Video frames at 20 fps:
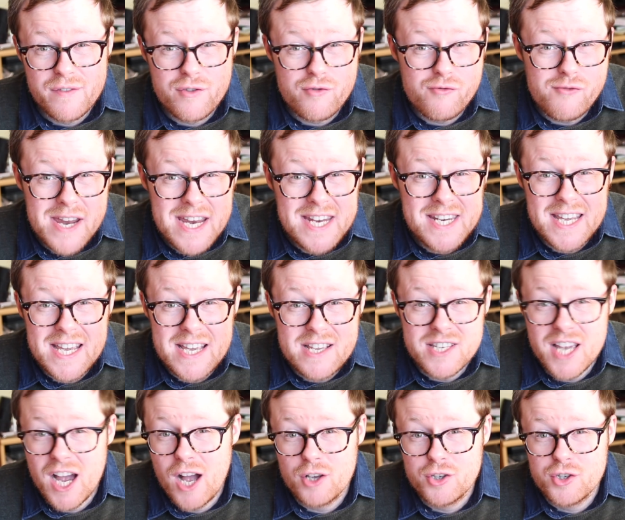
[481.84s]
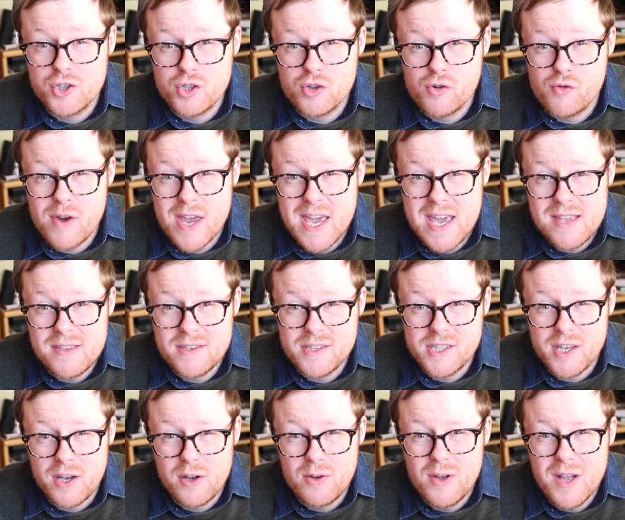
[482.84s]
3D touch screen,
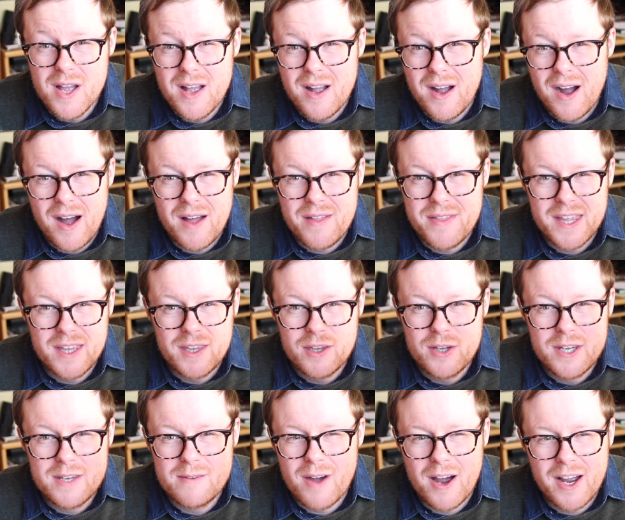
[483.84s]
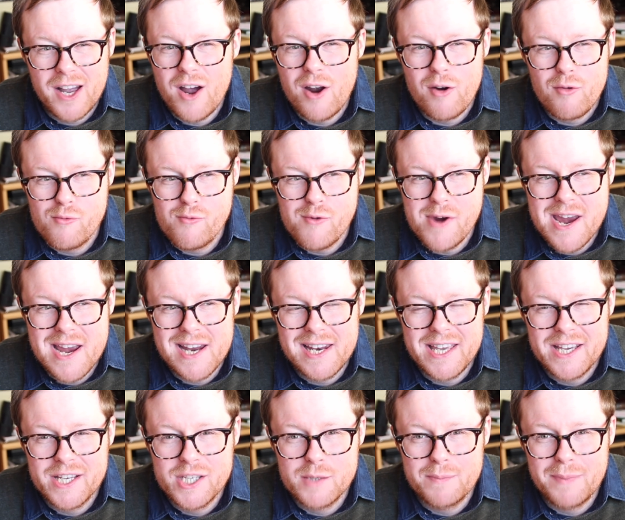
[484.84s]
so I think I can't
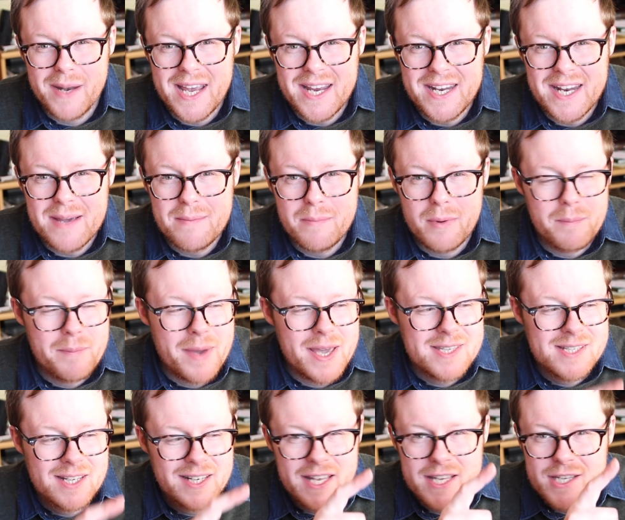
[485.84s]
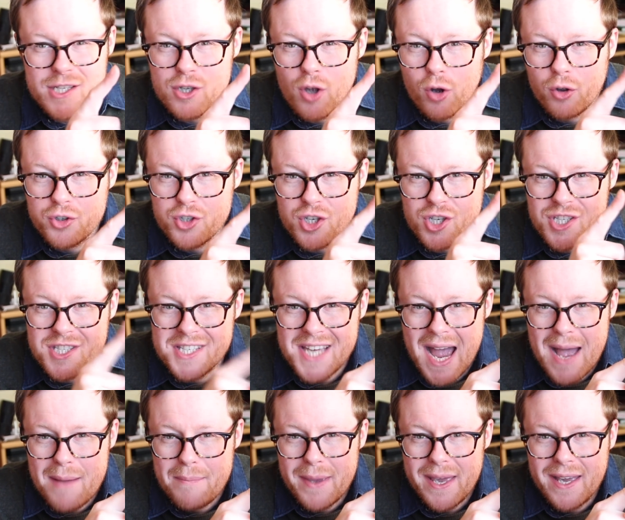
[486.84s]
really explain it, but basically it's not just
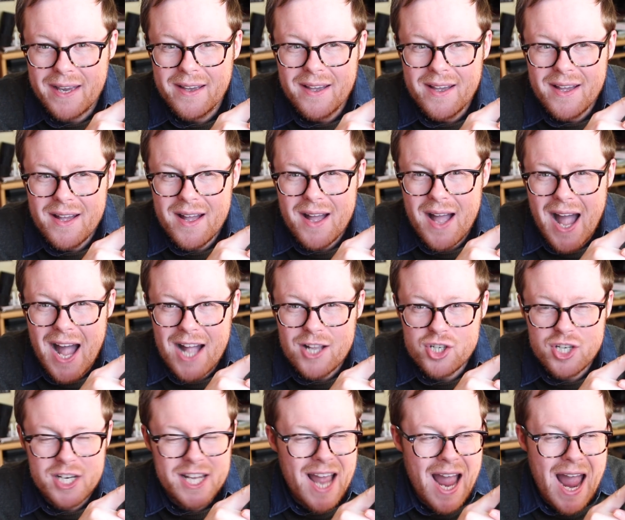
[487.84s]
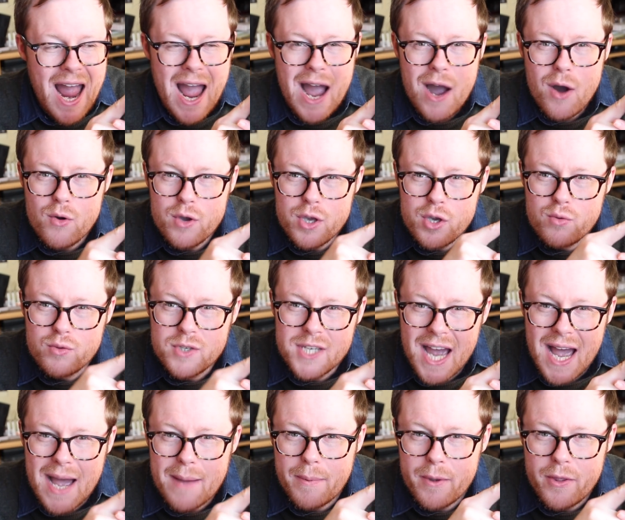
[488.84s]
tapping. Actually how you
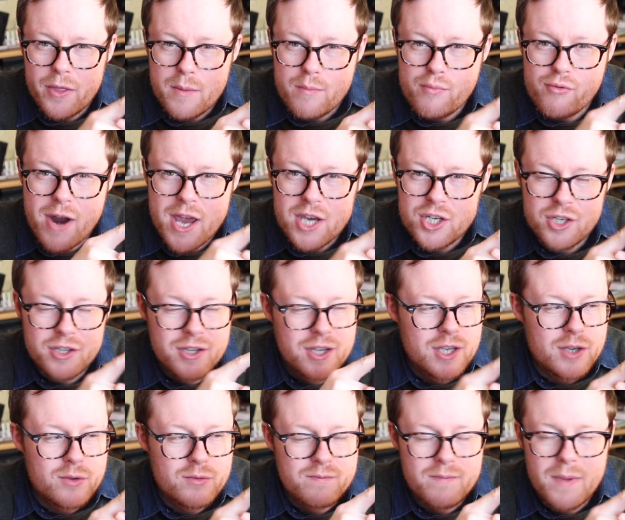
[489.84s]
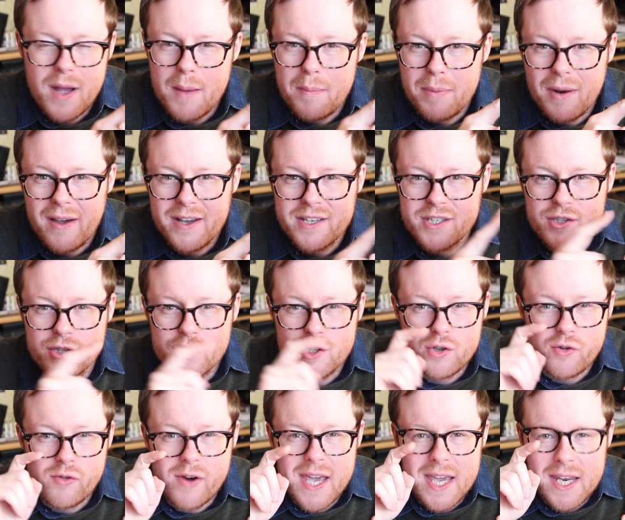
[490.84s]
tap and the pressure that you apply to the
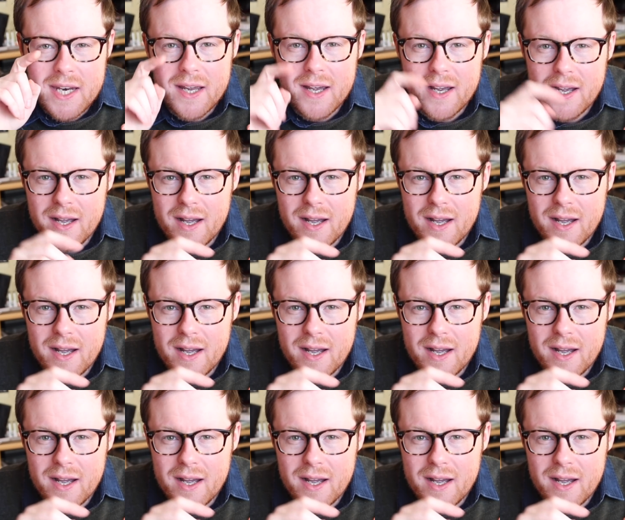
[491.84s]
screen